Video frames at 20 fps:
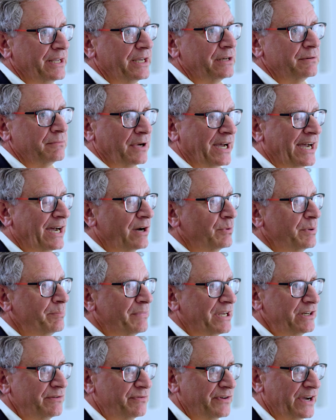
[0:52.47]
then how we
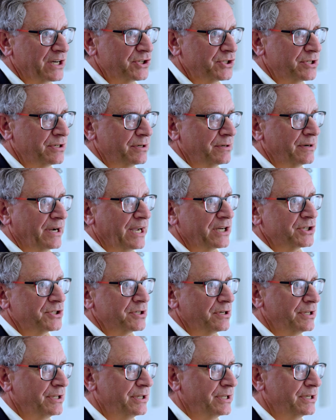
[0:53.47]
manufacture
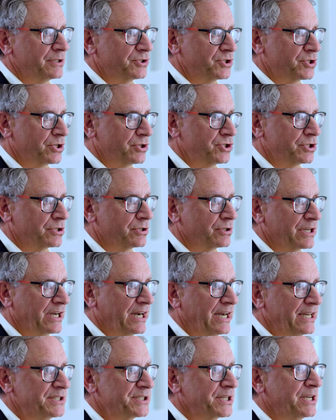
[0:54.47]
actually the surgical
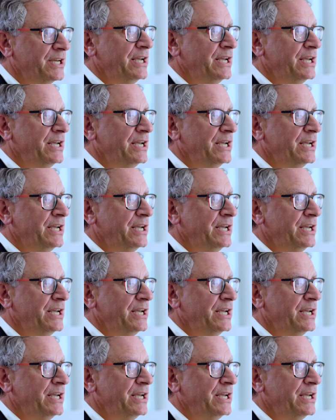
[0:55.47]
guides,